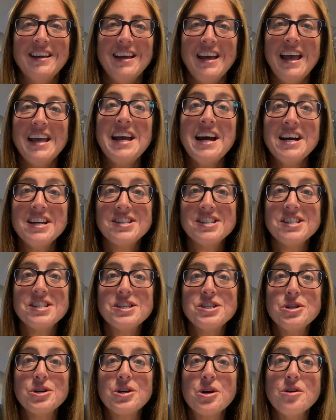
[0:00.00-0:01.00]
Hey guys, this
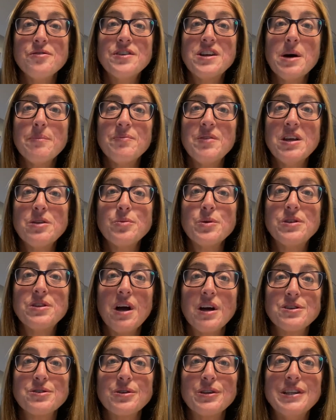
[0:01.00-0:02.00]
is your COVID update with
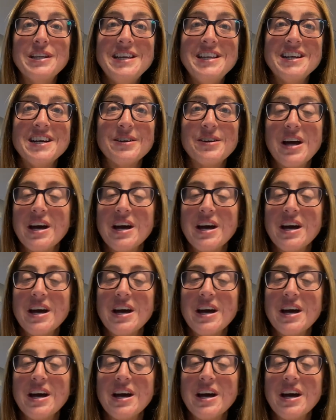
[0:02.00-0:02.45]
Dr. Lina.